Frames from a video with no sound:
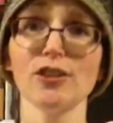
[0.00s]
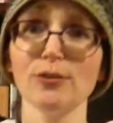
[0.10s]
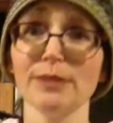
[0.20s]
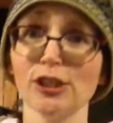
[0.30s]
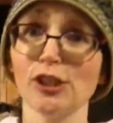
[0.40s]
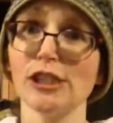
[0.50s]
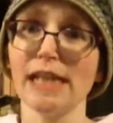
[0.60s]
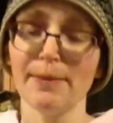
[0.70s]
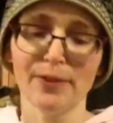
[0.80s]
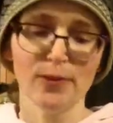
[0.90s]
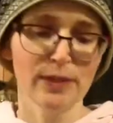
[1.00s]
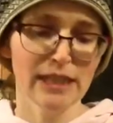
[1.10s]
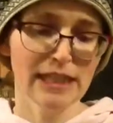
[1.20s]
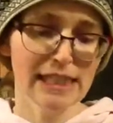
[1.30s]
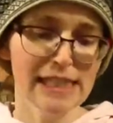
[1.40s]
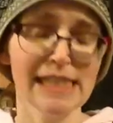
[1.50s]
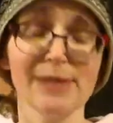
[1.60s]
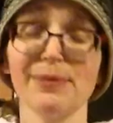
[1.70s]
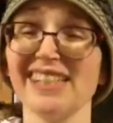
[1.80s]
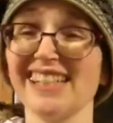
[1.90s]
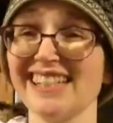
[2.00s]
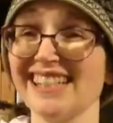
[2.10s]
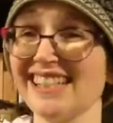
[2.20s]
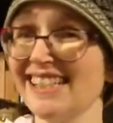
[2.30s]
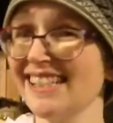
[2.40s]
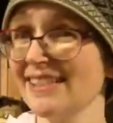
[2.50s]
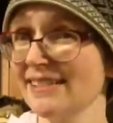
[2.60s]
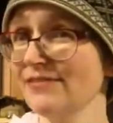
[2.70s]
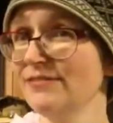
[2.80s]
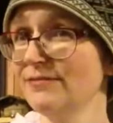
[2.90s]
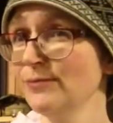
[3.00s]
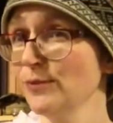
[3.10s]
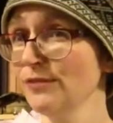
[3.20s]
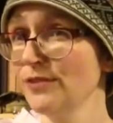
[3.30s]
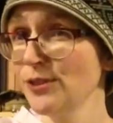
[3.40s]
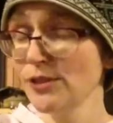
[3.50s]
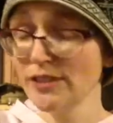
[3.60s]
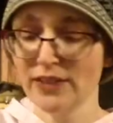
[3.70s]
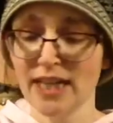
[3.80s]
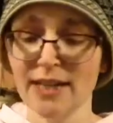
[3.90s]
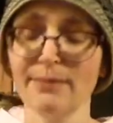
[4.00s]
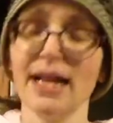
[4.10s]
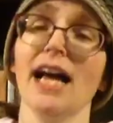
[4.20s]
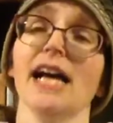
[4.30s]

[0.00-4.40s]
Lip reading: too much depth with these because I did reviews of them.